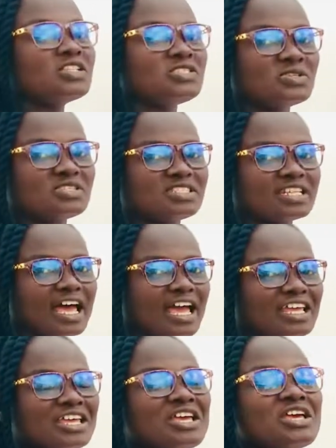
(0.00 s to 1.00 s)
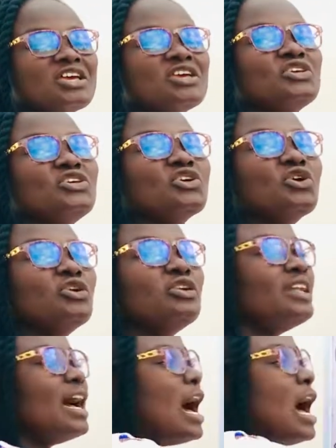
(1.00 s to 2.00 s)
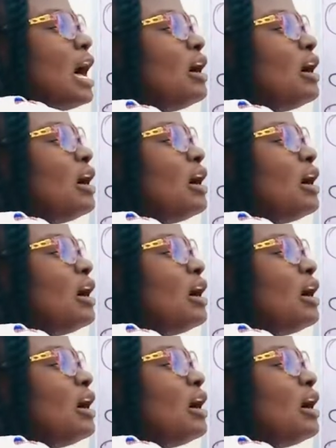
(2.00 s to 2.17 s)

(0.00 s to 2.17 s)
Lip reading: to sign, you now